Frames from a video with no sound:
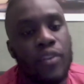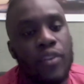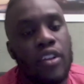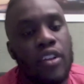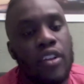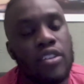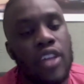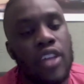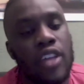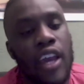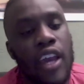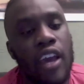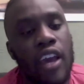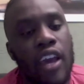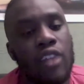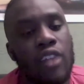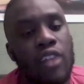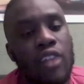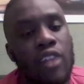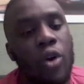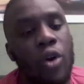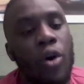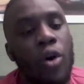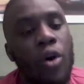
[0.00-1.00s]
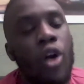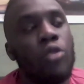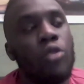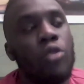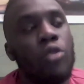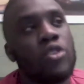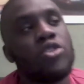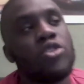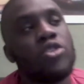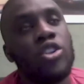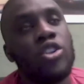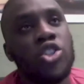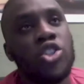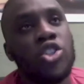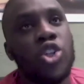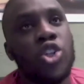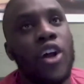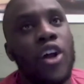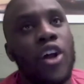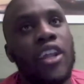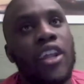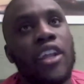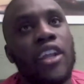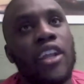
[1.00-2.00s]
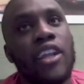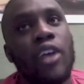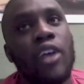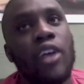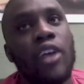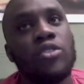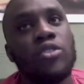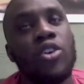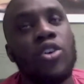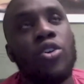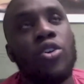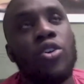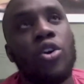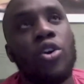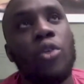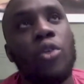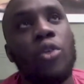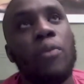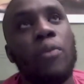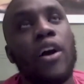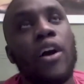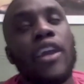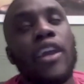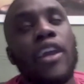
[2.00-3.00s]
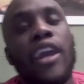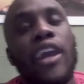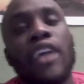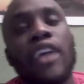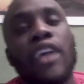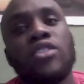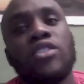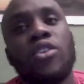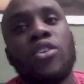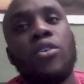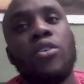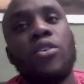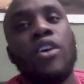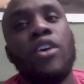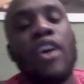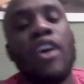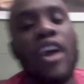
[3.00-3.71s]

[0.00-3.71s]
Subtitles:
yeah, well, Son shot and then it was an own goal, but so